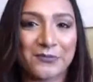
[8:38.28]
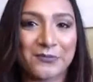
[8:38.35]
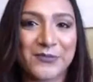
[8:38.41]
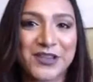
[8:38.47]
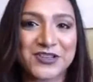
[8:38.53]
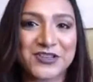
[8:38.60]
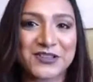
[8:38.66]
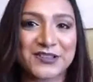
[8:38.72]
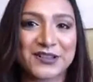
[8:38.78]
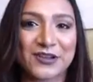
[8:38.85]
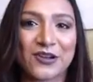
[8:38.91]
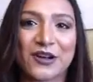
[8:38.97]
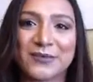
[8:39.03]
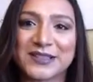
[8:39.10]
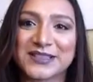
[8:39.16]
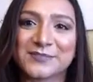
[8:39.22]
mention in the
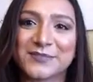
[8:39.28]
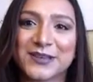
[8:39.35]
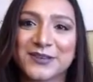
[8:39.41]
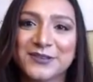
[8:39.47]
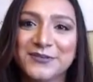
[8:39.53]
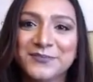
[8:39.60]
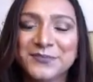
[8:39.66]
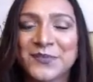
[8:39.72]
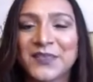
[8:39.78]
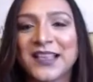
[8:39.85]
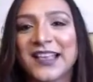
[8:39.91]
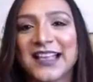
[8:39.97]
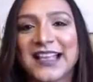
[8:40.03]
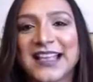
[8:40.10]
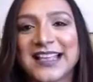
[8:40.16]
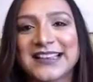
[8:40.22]
comments below,
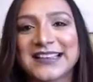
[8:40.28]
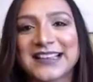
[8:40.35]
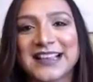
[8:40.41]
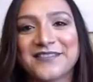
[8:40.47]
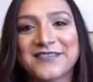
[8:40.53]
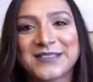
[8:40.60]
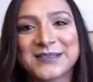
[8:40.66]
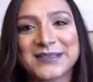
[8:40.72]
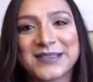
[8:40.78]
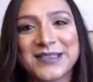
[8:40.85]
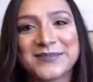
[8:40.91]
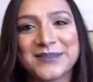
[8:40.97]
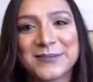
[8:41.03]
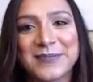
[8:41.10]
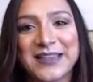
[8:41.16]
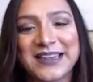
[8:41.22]
and I will see you
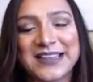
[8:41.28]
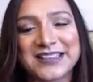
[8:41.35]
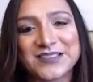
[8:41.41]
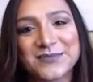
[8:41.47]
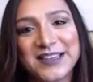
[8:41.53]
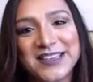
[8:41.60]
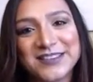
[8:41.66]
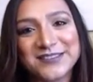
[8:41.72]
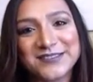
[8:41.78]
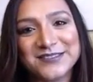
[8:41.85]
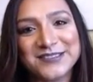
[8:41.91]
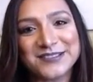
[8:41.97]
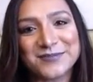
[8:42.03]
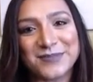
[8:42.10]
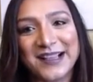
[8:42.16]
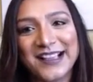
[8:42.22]
in my next video.
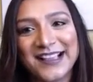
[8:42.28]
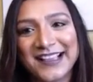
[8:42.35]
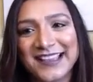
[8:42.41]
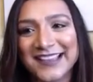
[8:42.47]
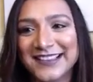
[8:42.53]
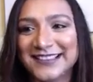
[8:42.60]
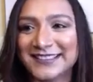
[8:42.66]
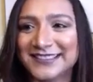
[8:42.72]
Goodbye.